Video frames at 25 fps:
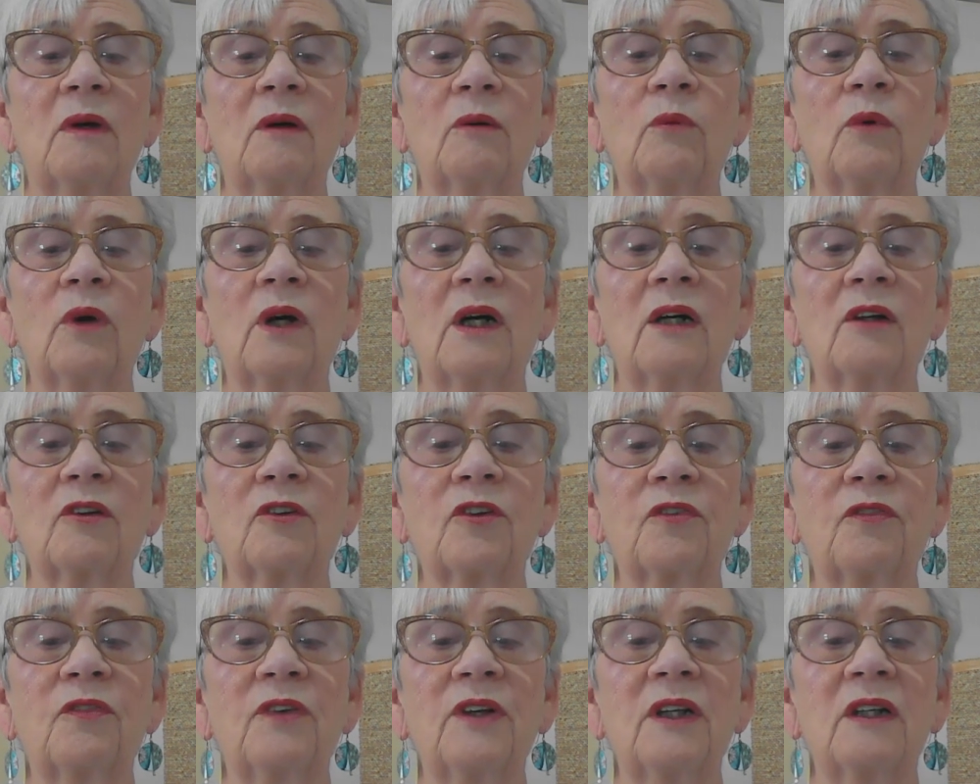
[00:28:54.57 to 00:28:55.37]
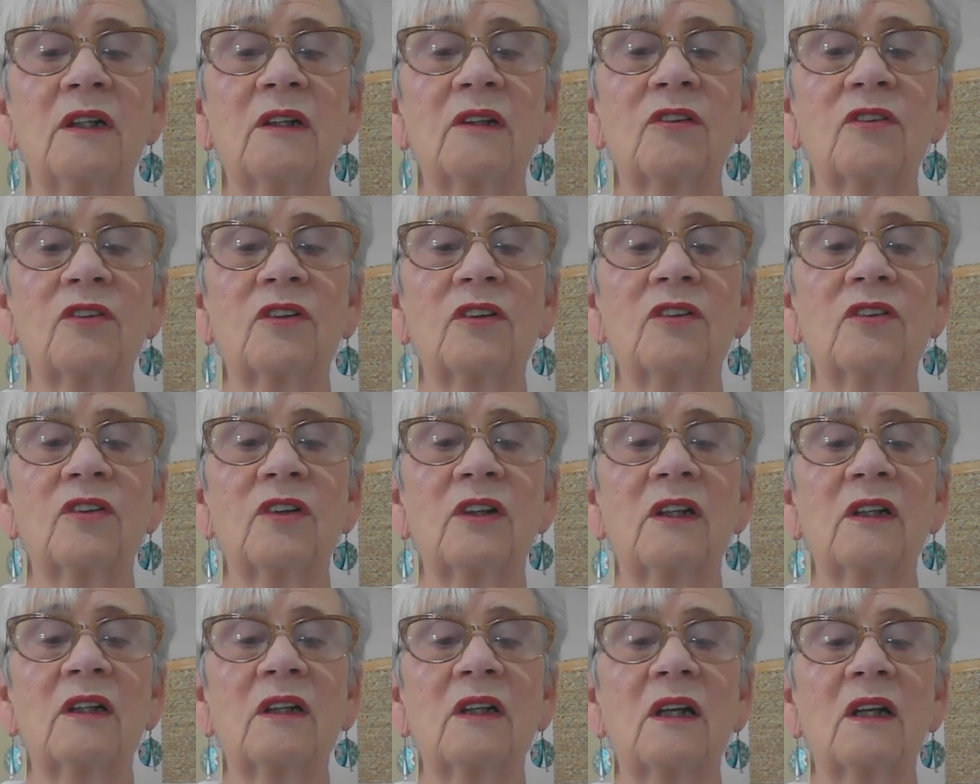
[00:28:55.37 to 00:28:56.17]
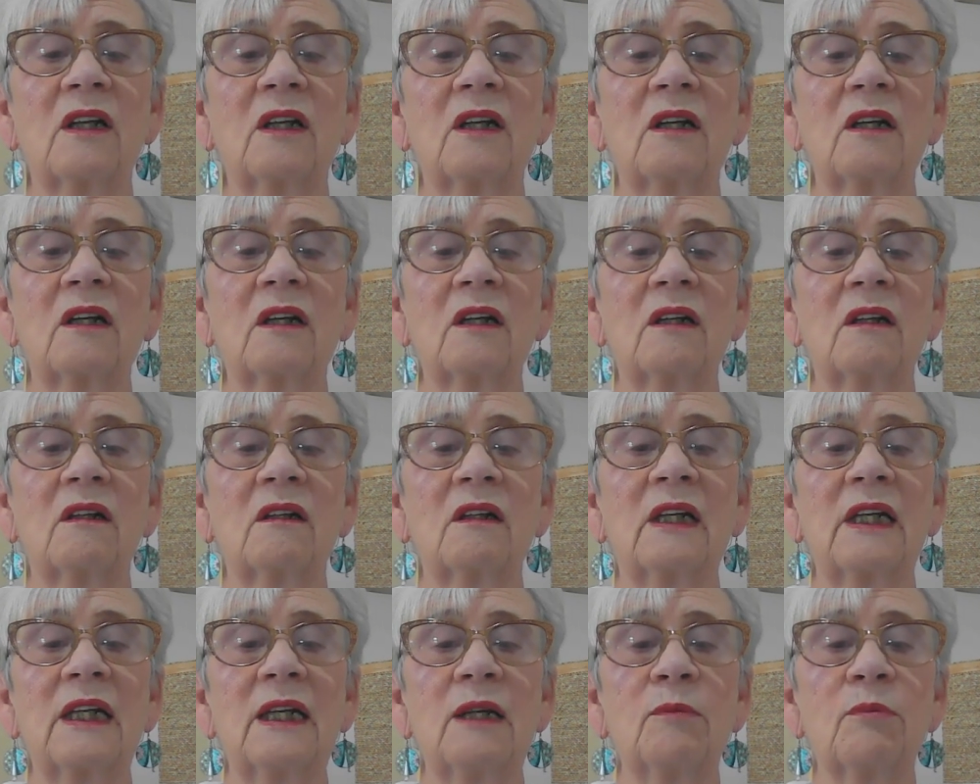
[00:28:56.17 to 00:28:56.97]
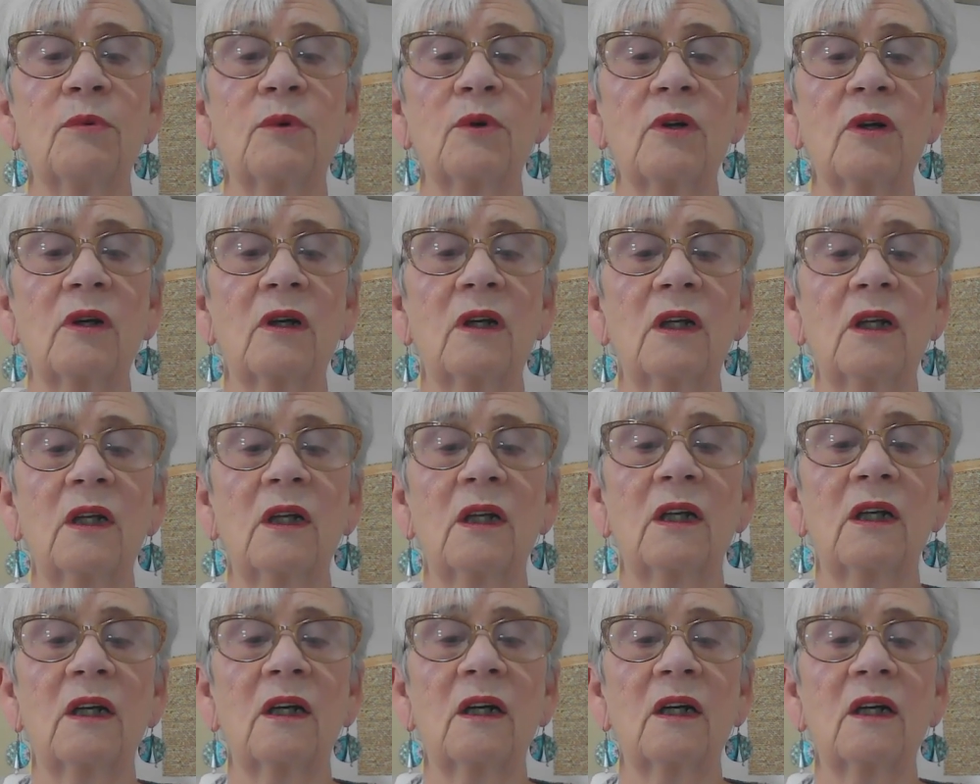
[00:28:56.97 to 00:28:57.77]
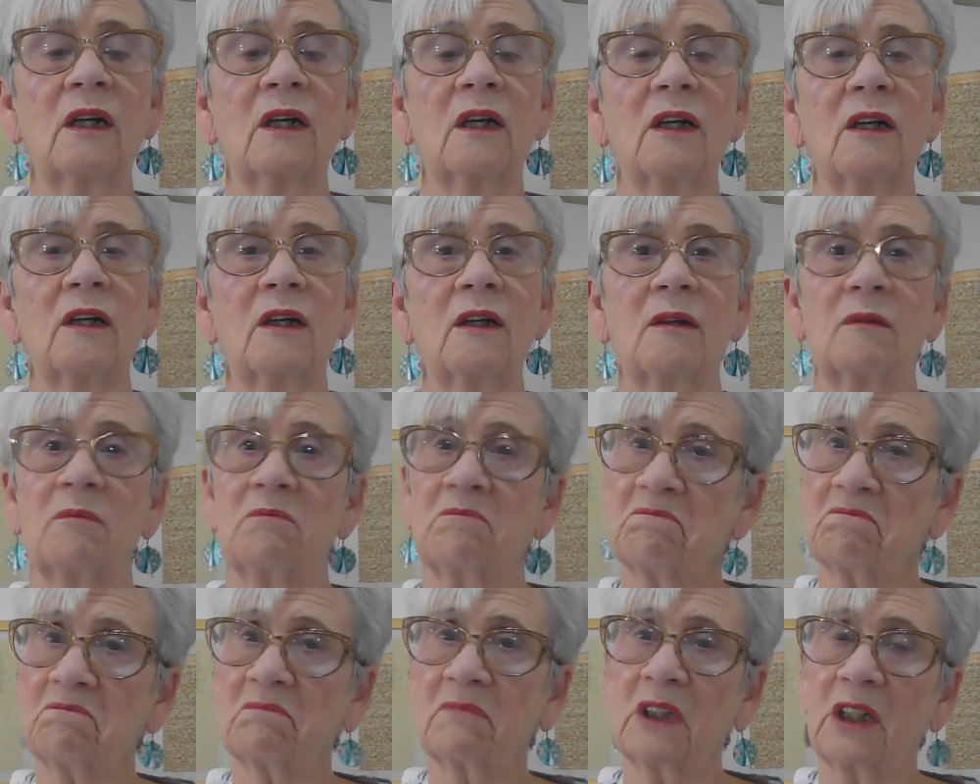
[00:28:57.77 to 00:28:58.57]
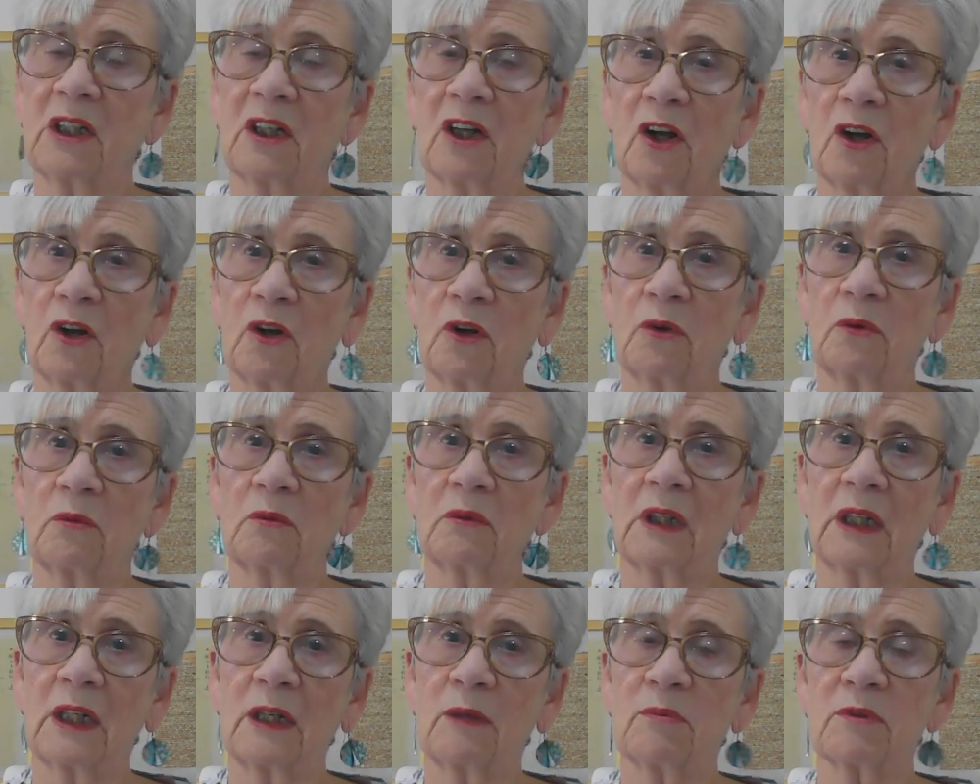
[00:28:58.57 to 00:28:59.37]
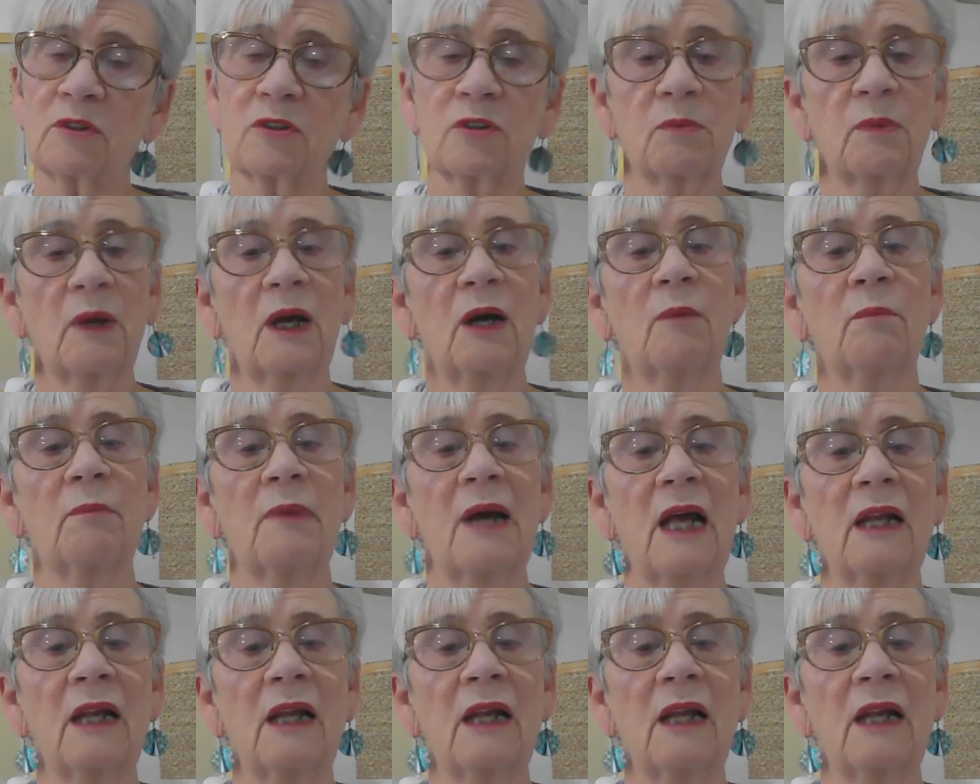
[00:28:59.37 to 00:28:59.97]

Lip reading: whilst Venus is in Libra, Libra's about